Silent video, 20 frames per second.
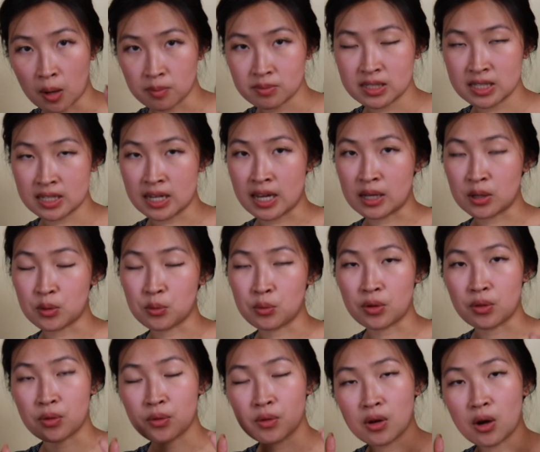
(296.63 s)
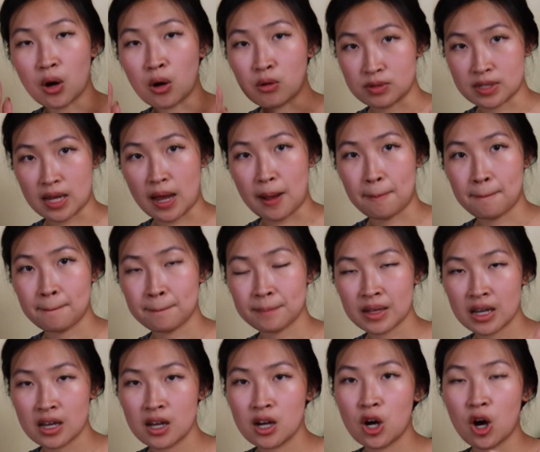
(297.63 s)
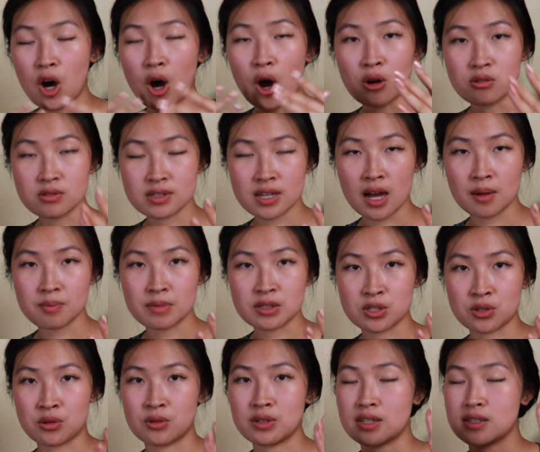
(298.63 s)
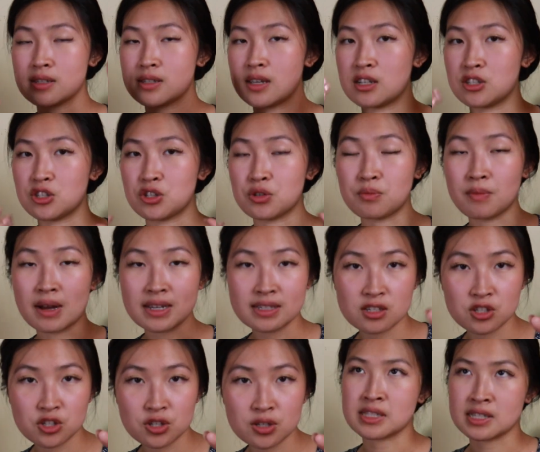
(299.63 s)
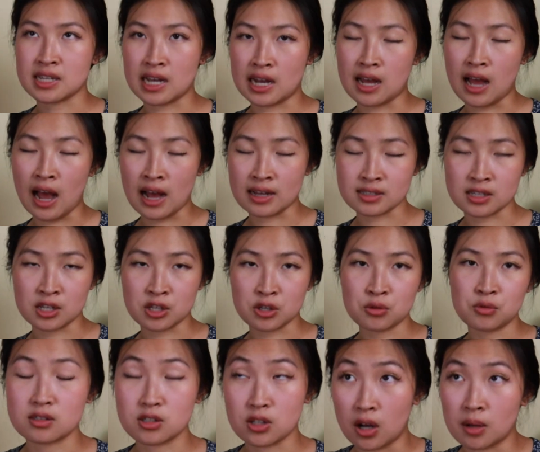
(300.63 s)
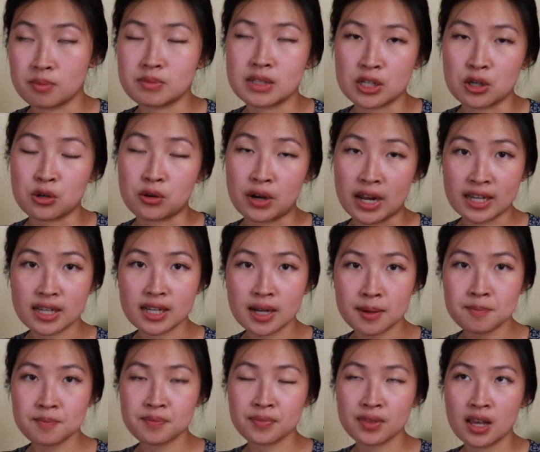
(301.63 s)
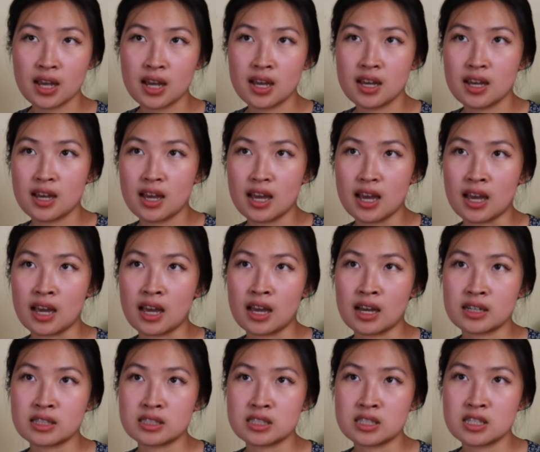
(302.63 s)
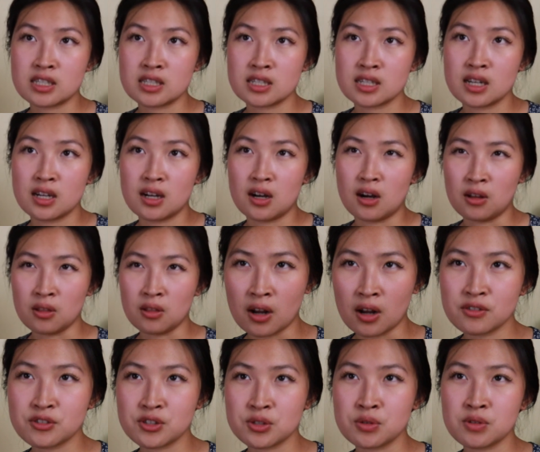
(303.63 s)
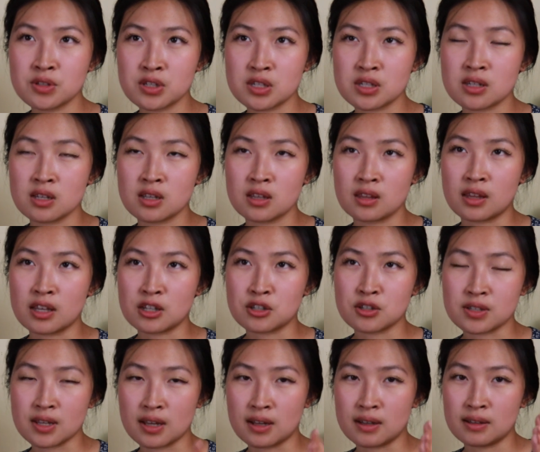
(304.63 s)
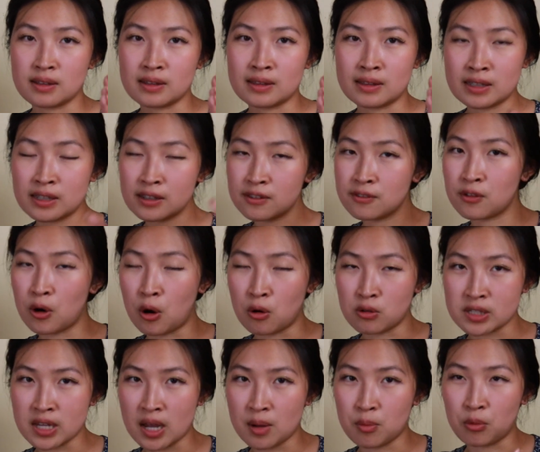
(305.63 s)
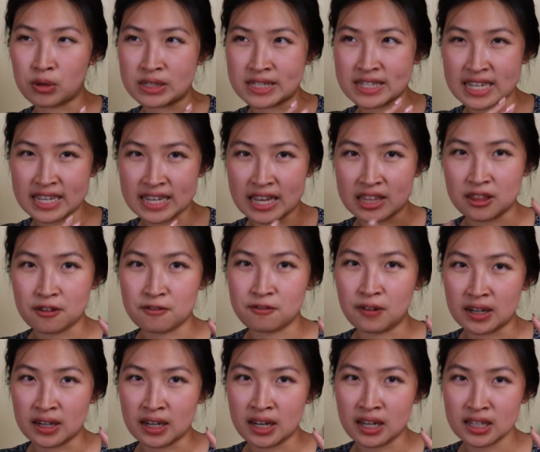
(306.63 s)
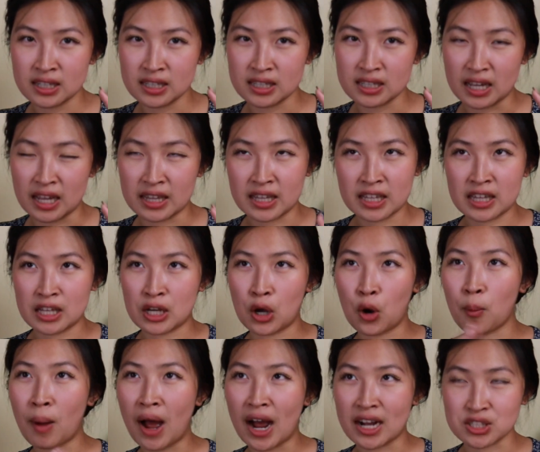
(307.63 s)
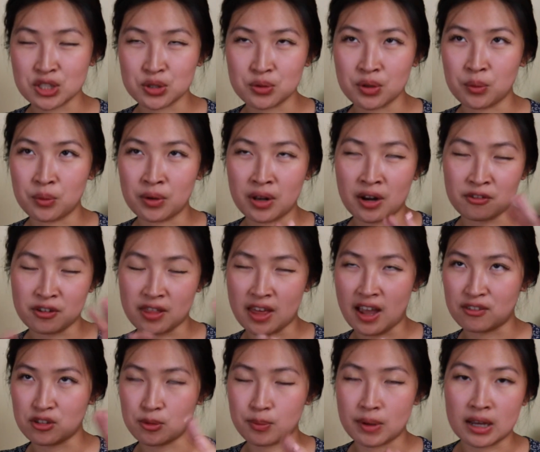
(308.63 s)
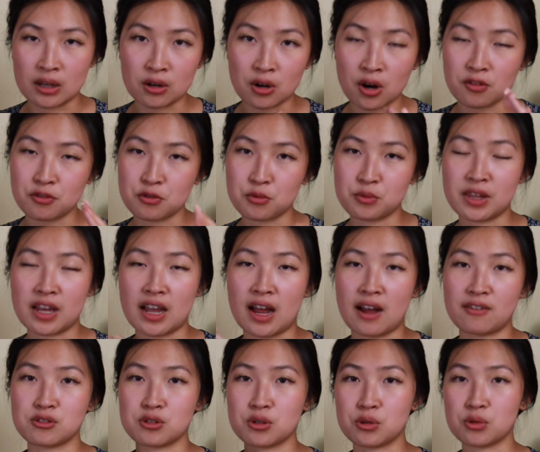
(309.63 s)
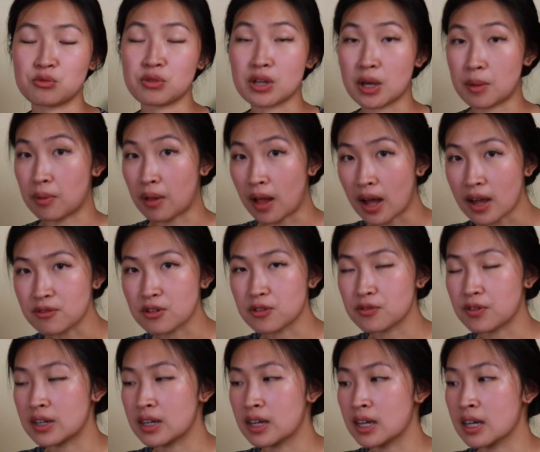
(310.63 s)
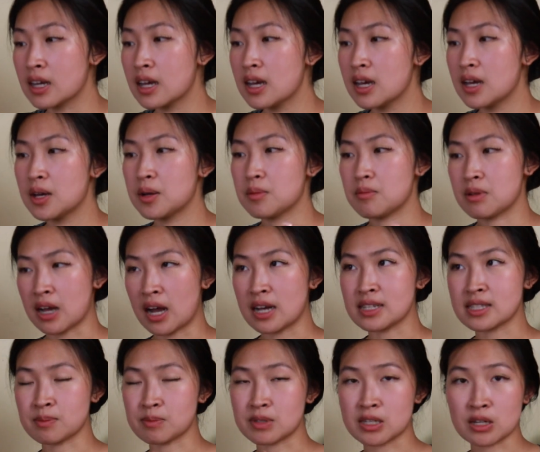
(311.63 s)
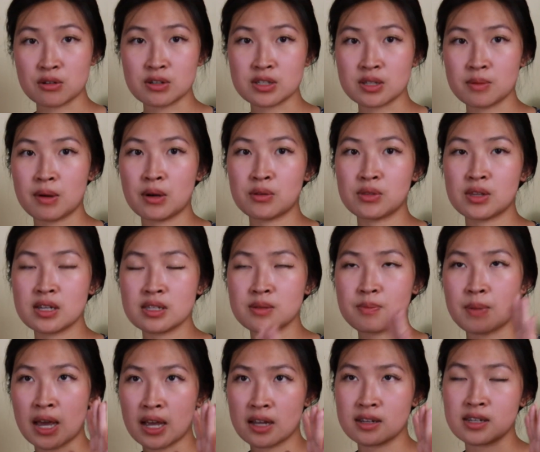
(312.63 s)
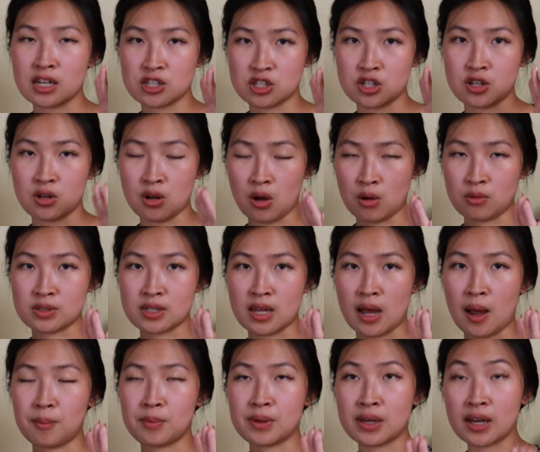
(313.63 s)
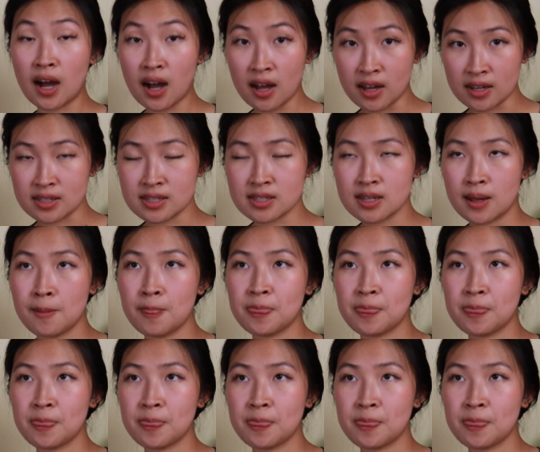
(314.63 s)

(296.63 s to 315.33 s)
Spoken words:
up to date with OSAP. OSAP is going to send you messages asking you to update your income, And a of students, they just leave OSAP once they get the funding, and then they go back to it whenever they have to pay it off and when they have to reapply for funding. But guys, I'm serious about this. Pay attention to OSAP, because